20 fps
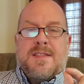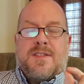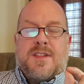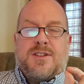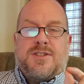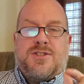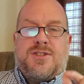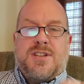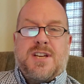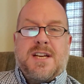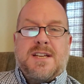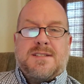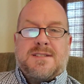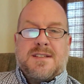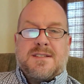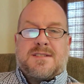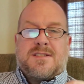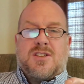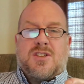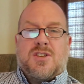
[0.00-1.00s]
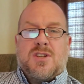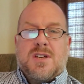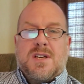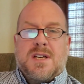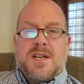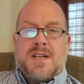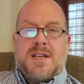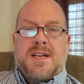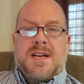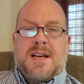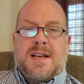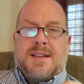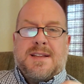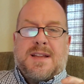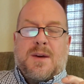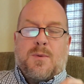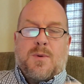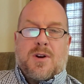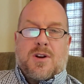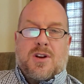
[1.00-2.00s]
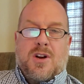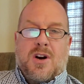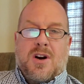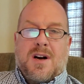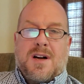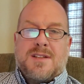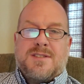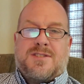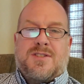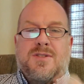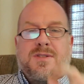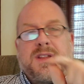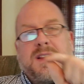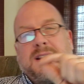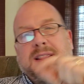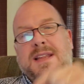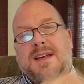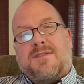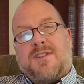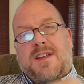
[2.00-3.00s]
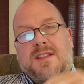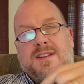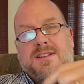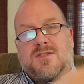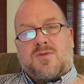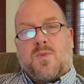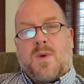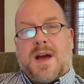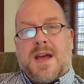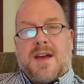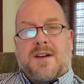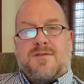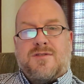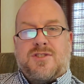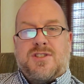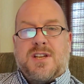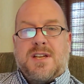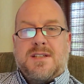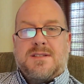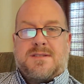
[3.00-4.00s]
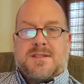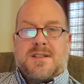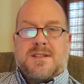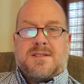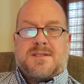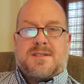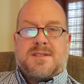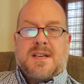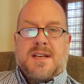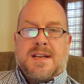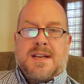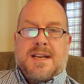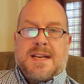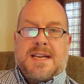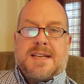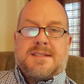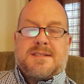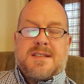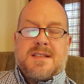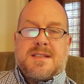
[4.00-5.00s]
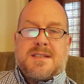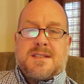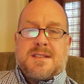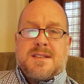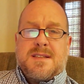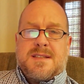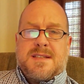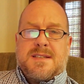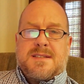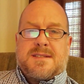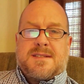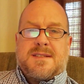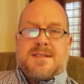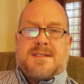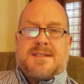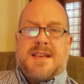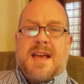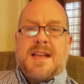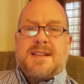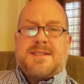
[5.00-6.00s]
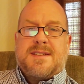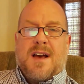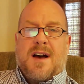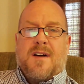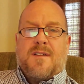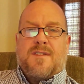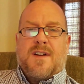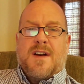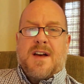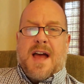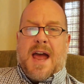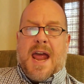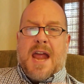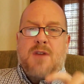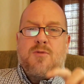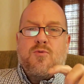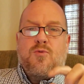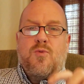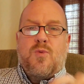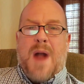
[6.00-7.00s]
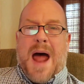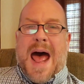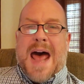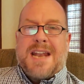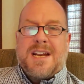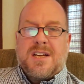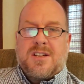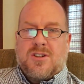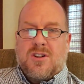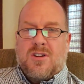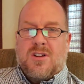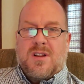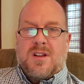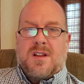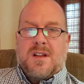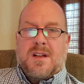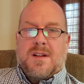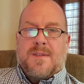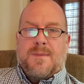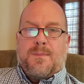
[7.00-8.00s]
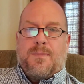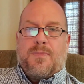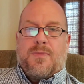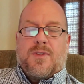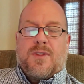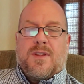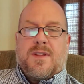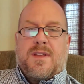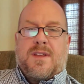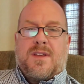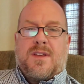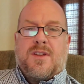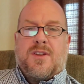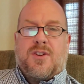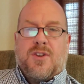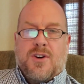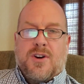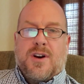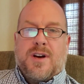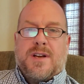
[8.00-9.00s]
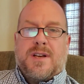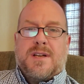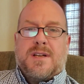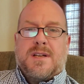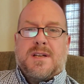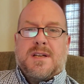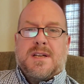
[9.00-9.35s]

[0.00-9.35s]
The Jesus good that we're called to, the living this way of Jesus, is this sense of a radical good,